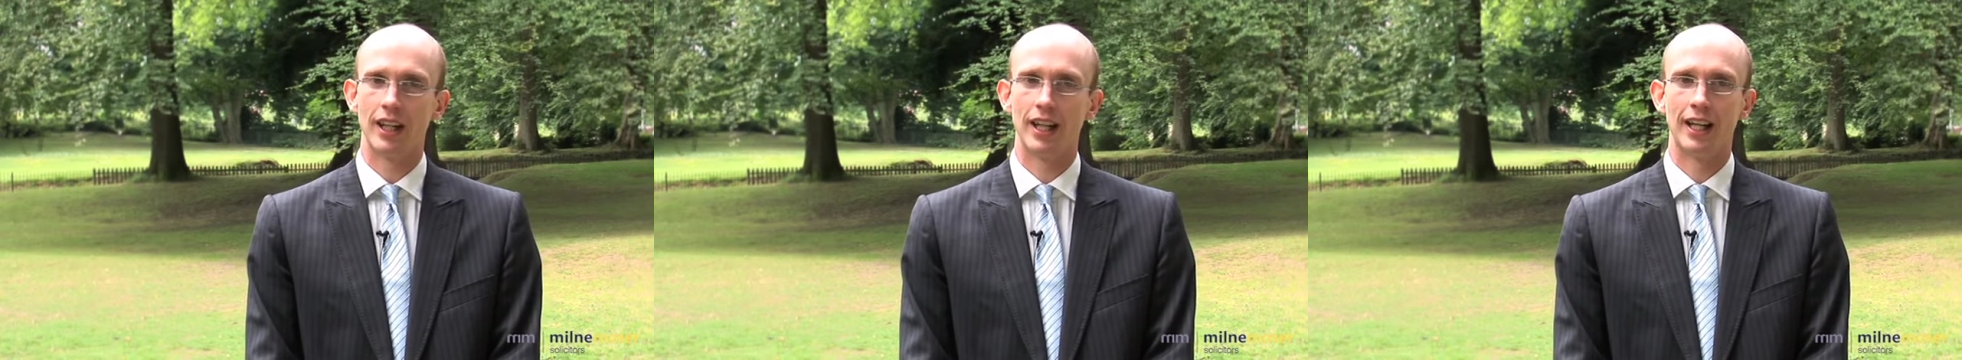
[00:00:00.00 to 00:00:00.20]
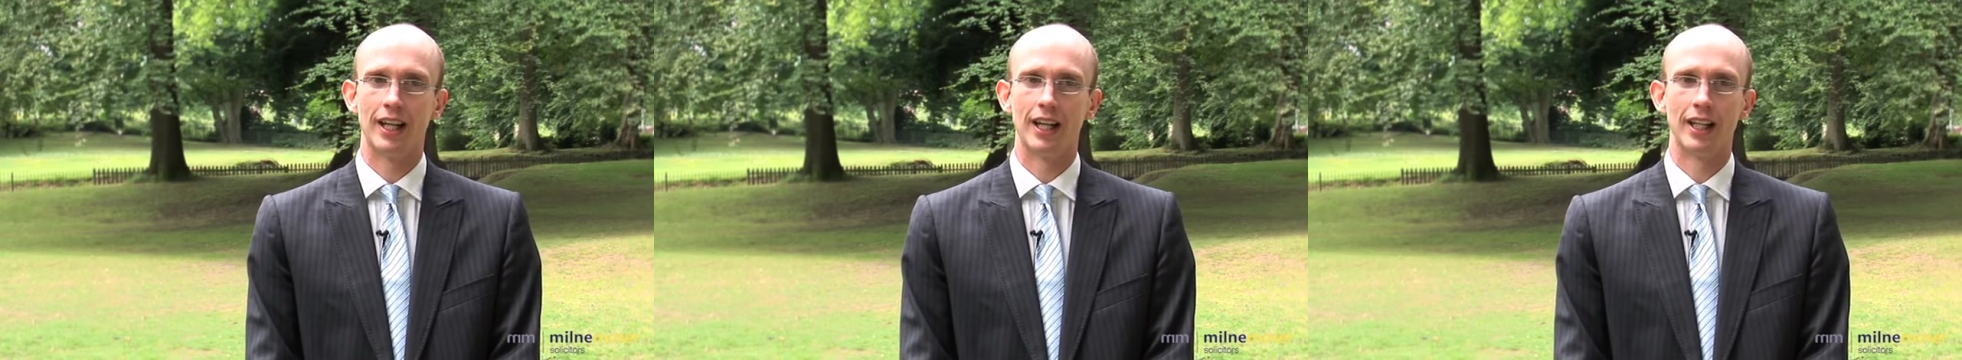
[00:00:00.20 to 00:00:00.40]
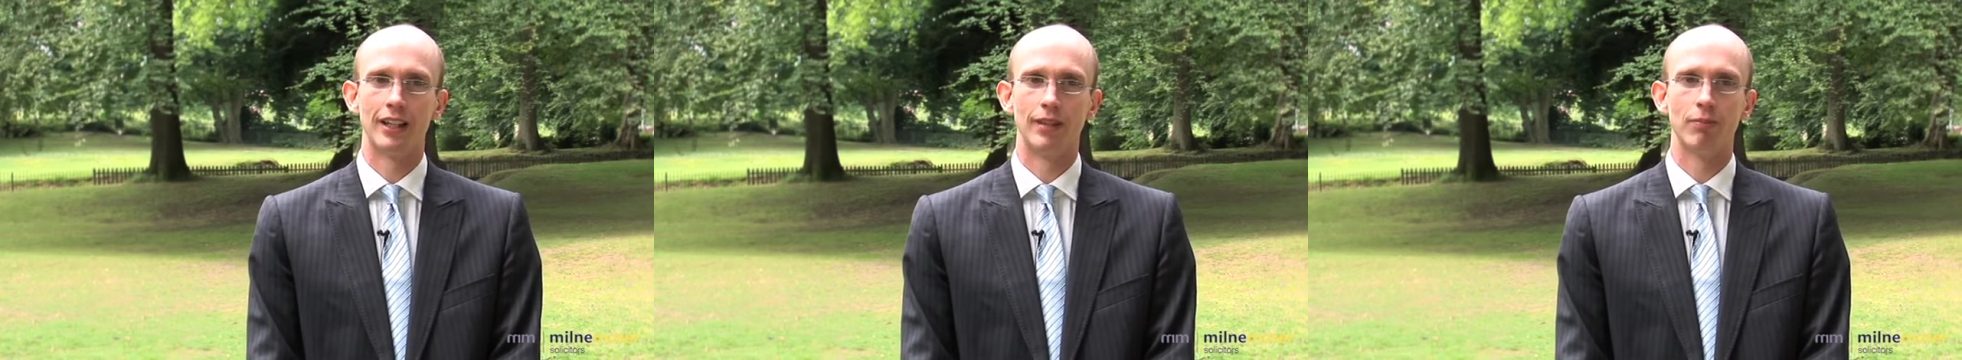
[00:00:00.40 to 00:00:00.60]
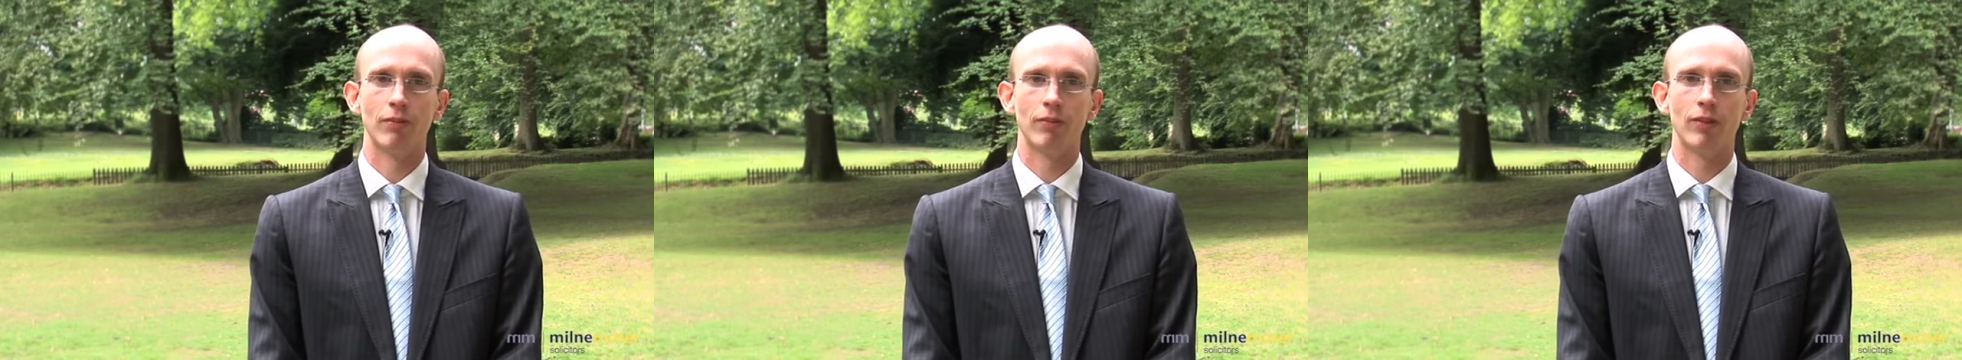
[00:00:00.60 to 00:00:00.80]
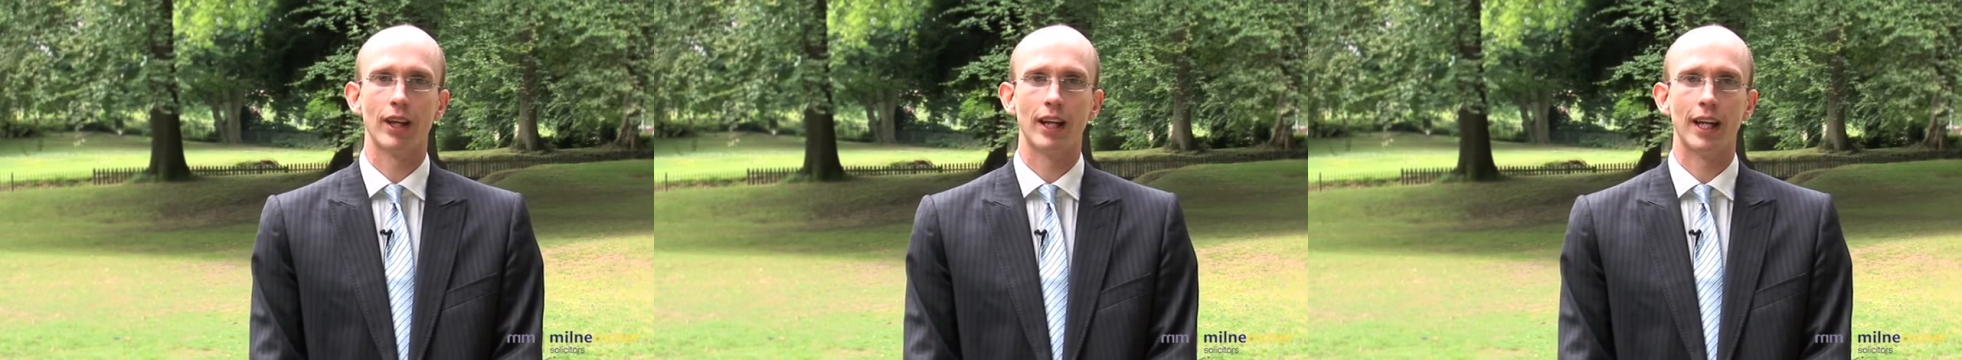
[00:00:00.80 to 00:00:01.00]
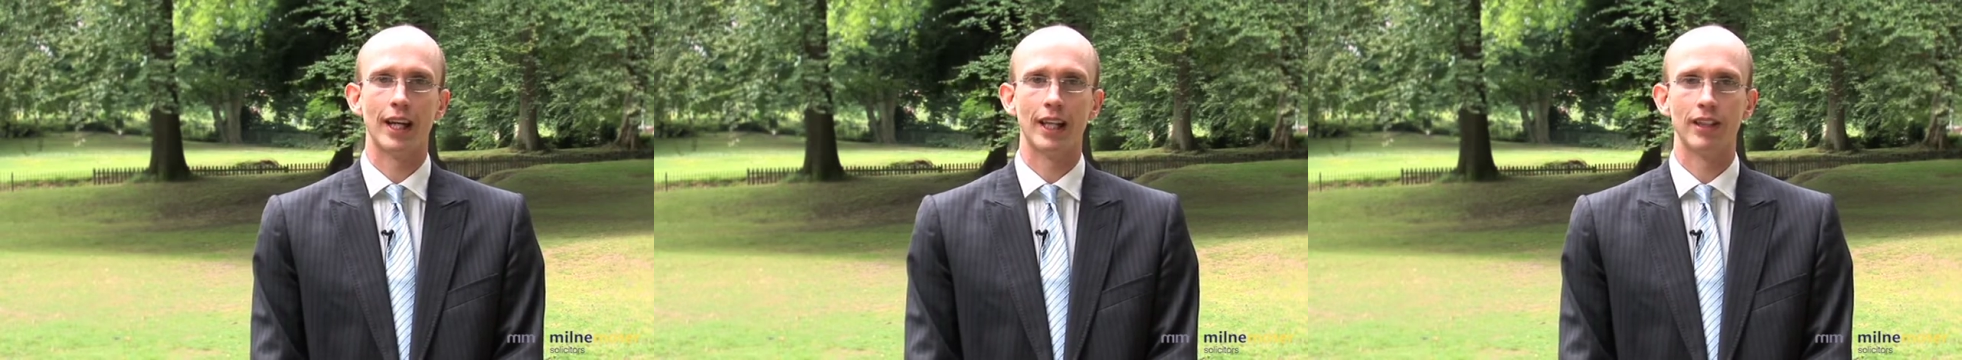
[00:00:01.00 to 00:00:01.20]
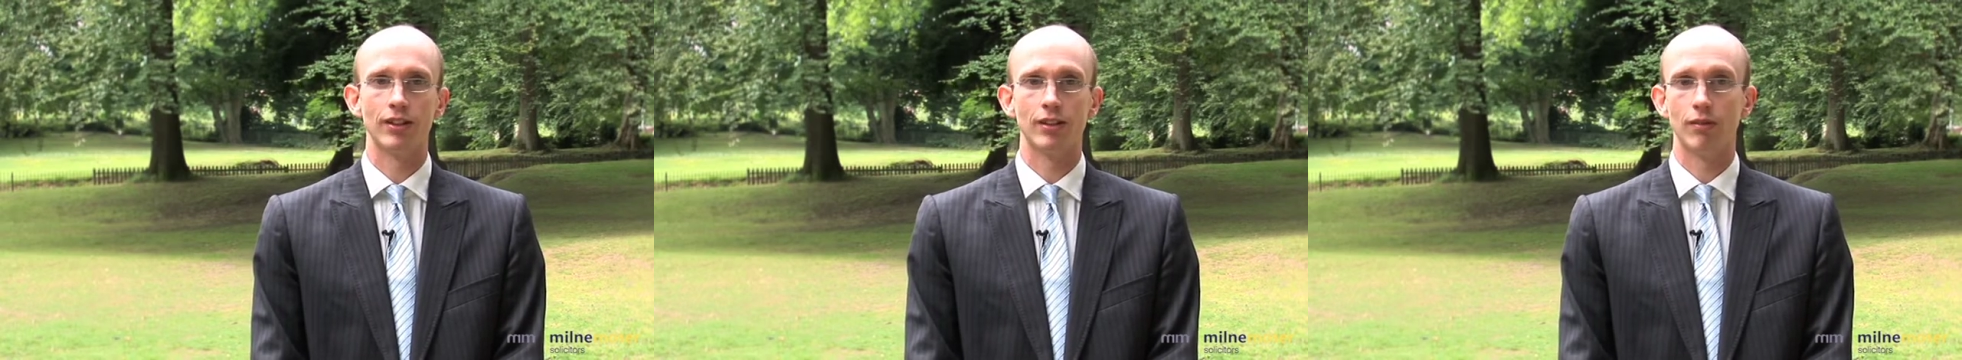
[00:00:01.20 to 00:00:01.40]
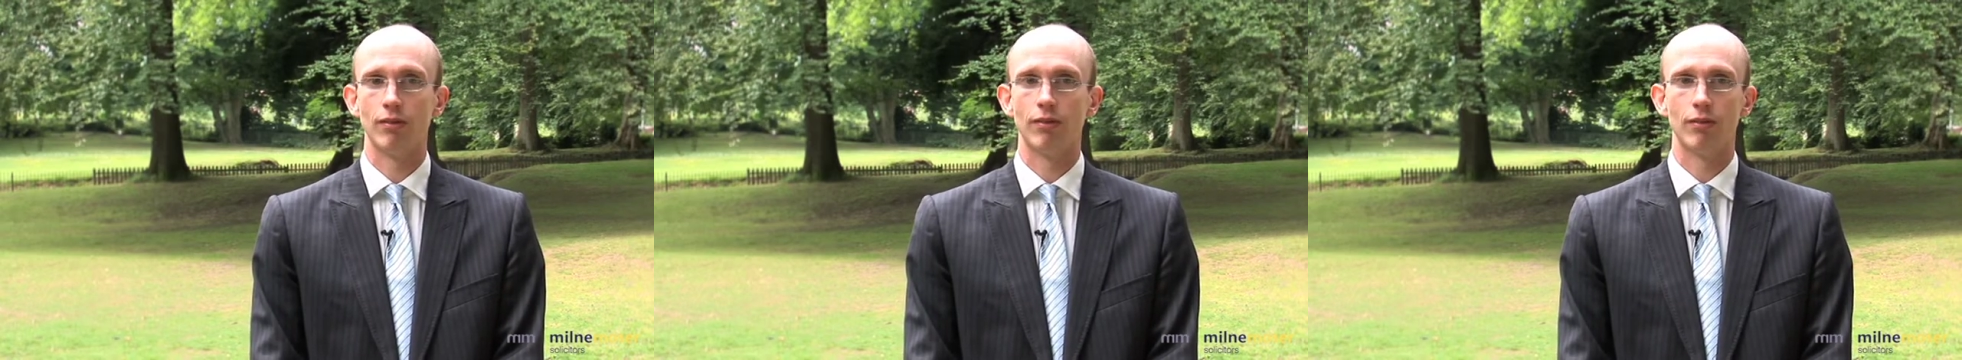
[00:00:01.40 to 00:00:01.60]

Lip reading: and